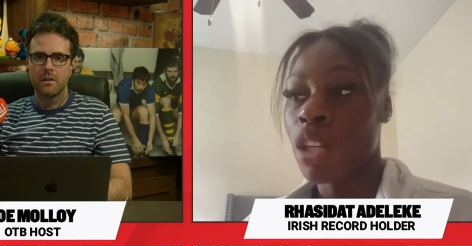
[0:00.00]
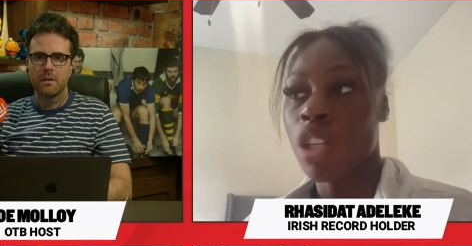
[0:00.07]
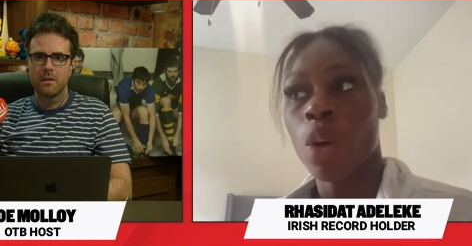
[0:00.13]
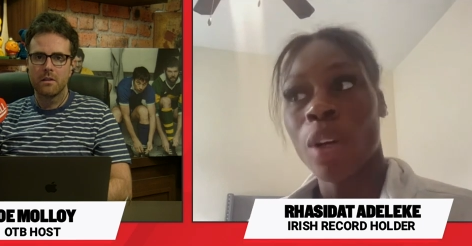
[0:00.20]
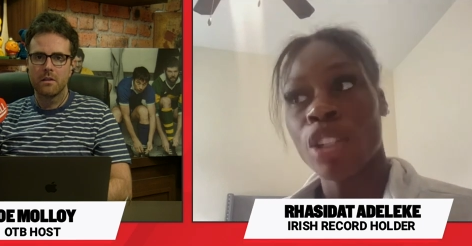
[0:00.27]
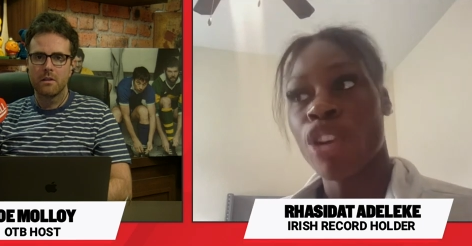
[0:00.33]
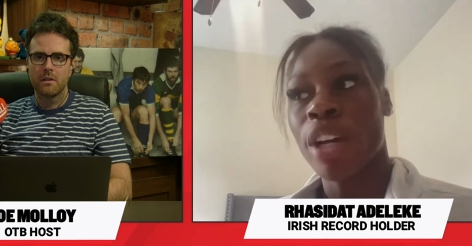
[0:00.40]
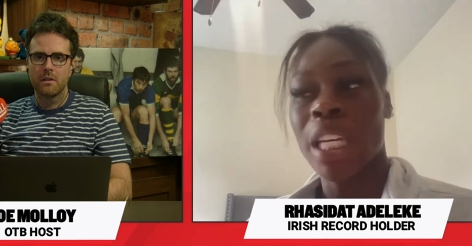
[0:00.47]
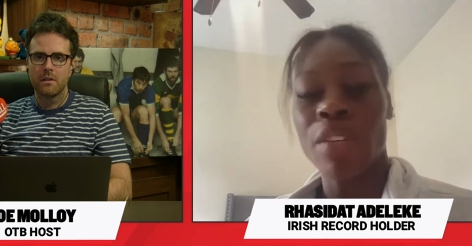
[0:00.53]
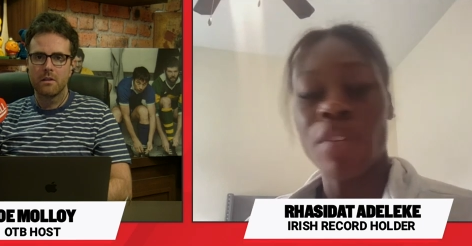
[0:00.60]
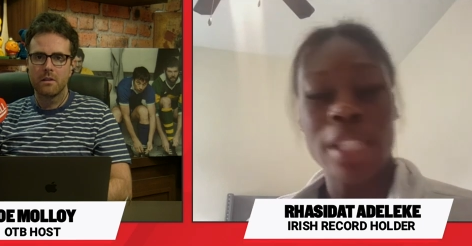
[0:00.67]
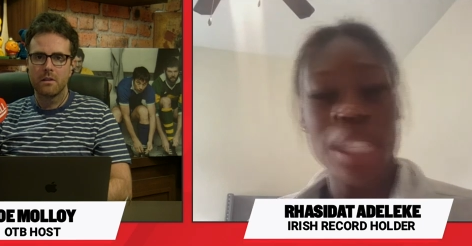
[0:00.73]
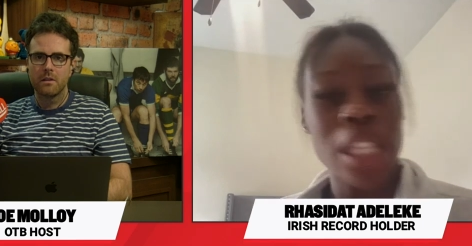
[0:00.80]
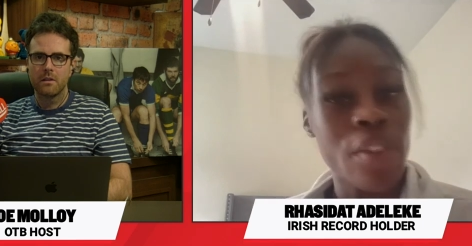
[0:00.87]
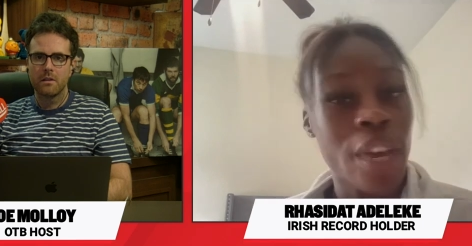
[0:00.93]
Speaker 1: So I was trying to
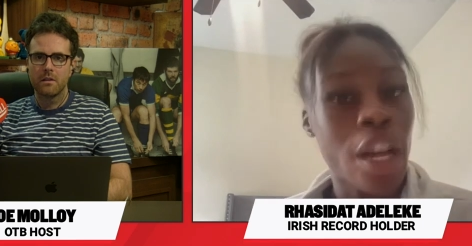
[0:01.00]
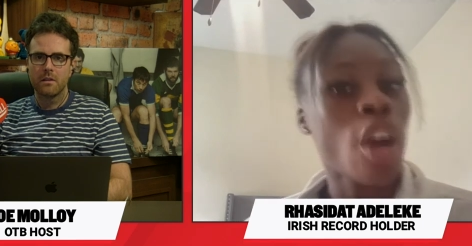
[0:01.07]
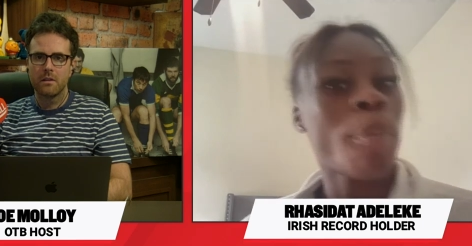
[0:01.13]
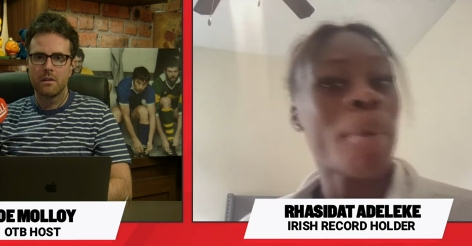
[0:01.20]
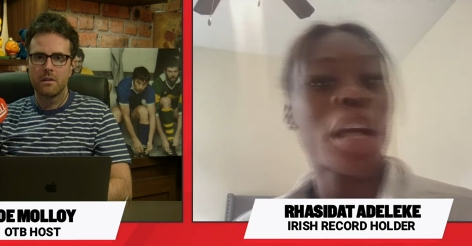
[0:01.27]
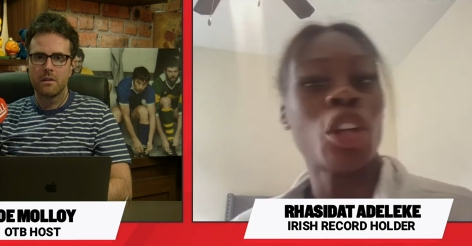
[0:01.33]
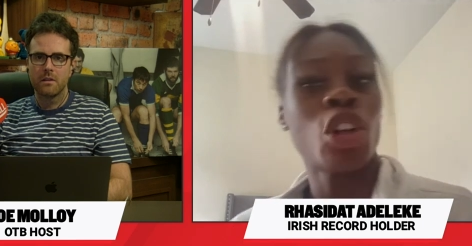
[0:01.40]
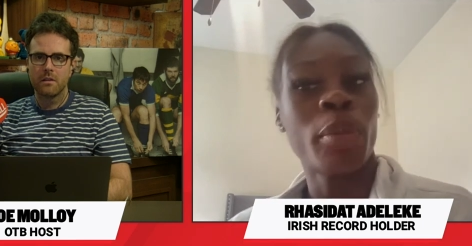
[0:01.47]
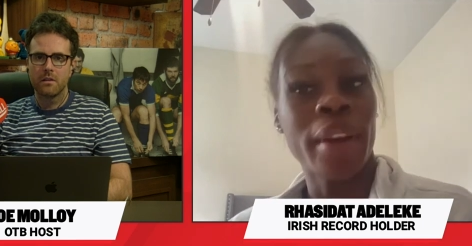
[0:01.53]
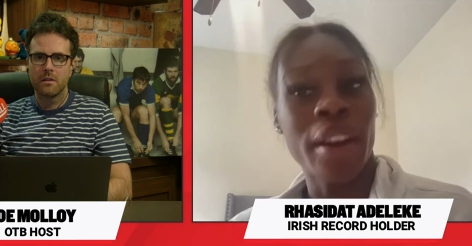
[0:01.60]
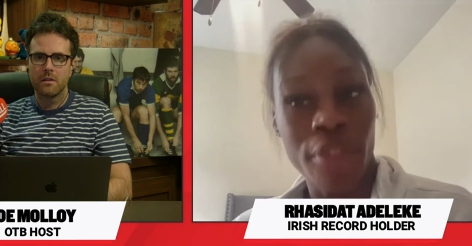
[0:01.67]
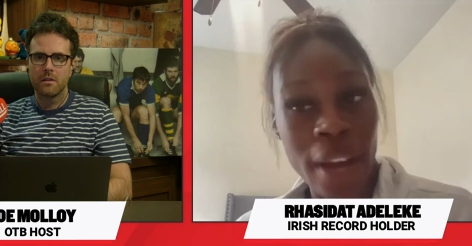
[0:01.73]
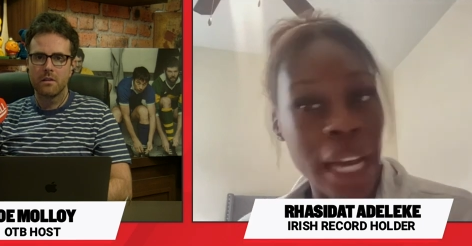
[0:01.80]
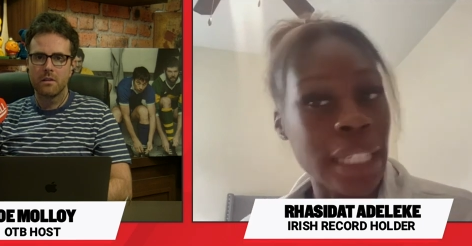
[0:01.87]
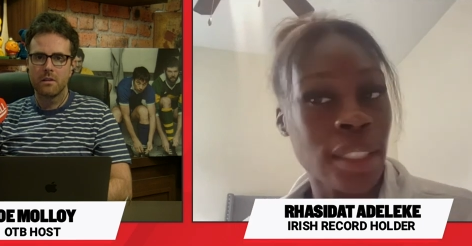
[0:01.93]
even see if I can come back a little
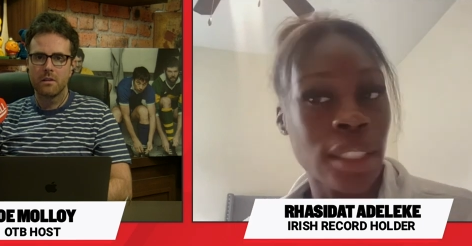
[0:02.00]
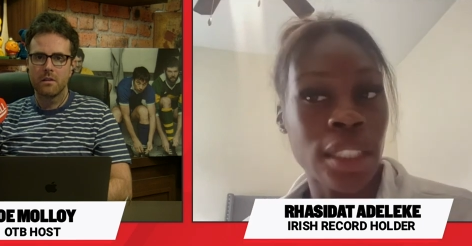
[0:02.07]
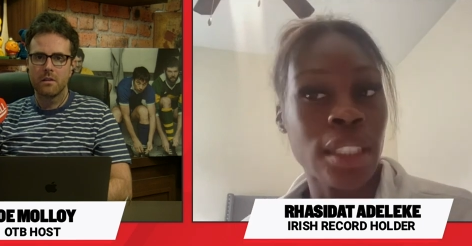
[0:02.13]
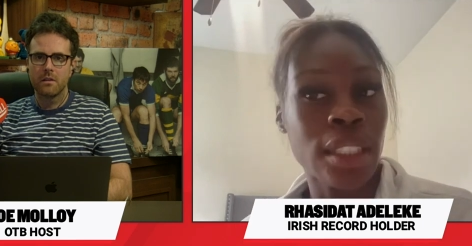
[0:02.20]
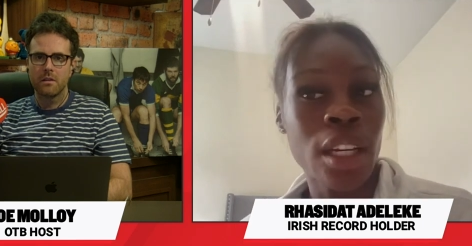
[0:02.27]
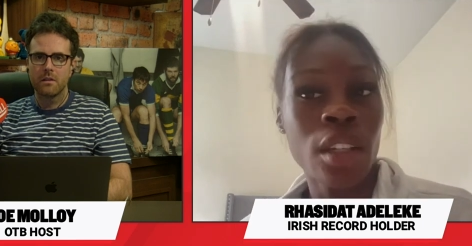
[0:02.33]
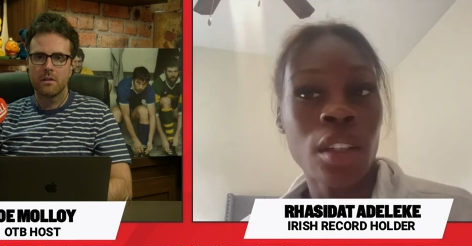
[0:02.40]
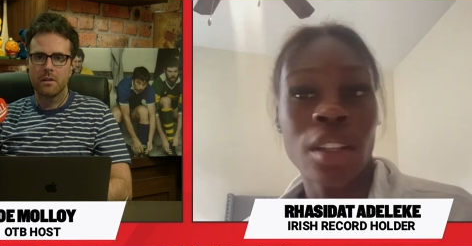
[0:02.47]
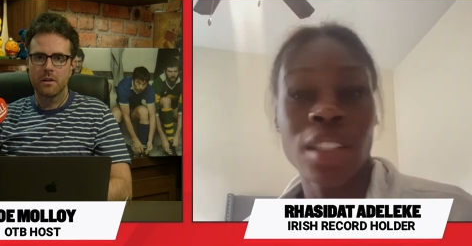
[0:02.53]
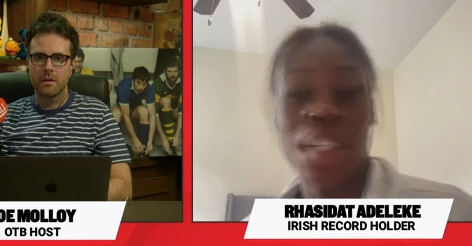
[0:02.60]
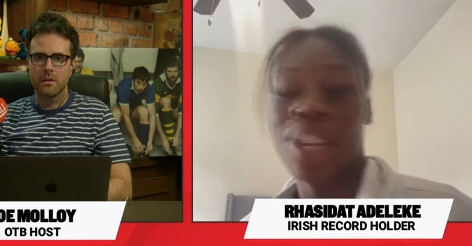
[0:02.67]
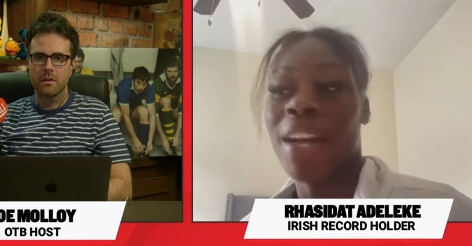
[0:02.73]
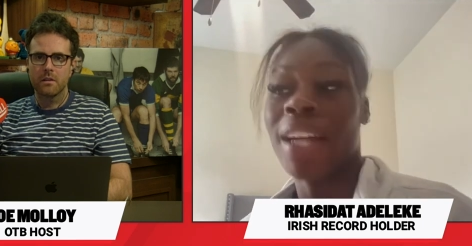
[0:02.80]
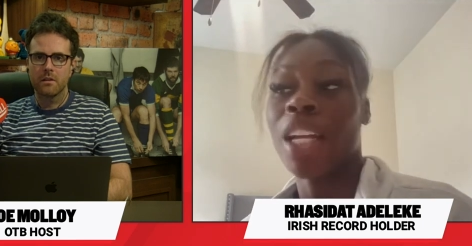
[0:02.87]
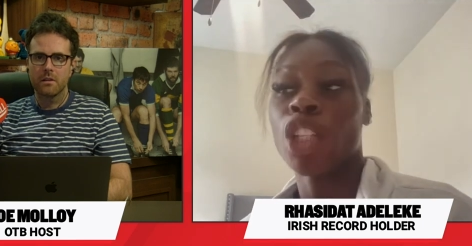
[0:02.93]
bit faster because
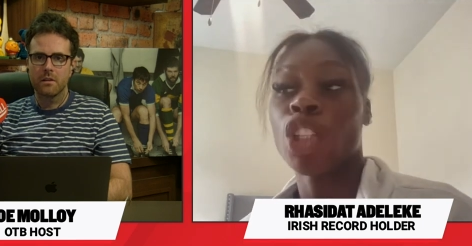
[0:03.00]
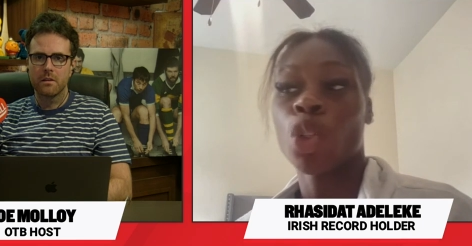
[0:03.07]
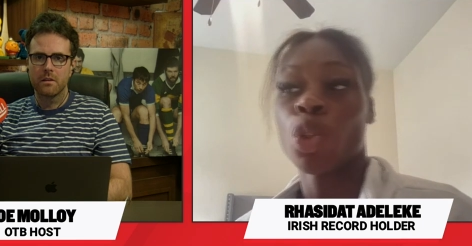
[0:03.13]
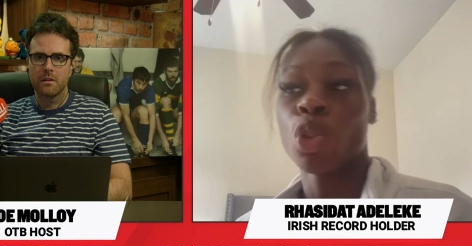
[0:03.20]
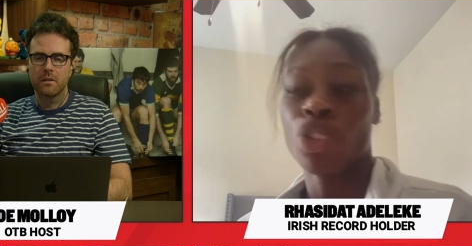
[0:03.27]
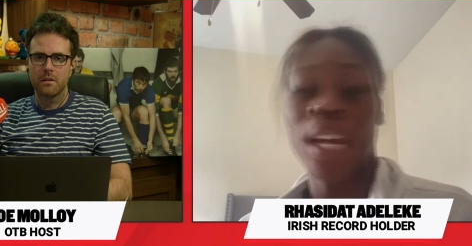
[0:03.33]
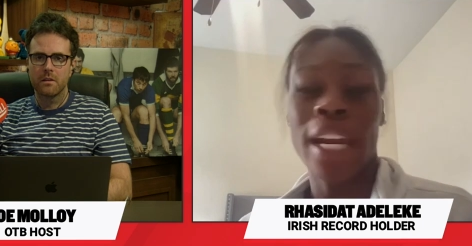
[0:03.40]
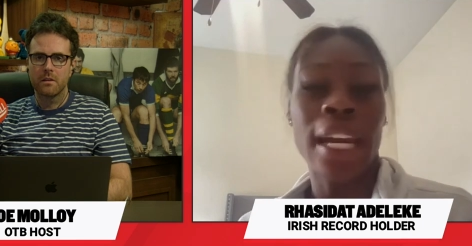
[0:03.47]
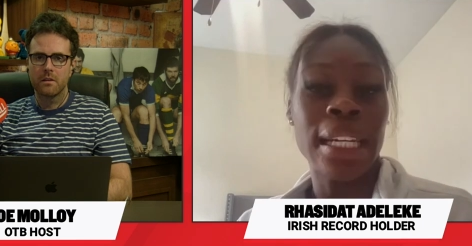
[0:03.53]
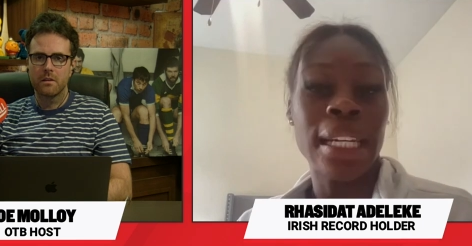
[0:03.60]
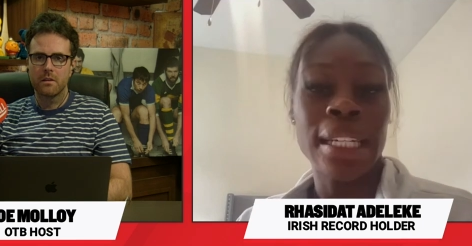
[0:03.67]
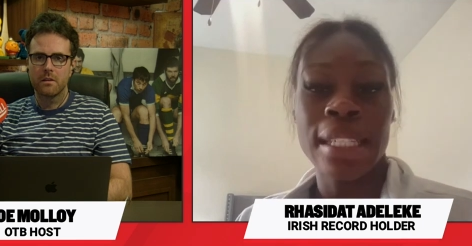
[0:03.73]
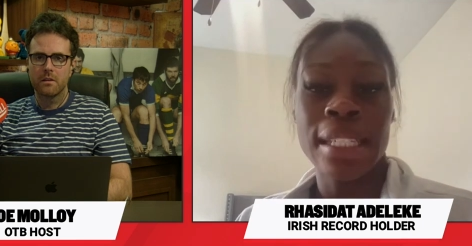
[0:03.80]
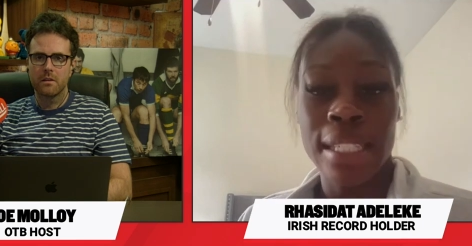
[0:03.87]
yeah. I ran that 200 early in the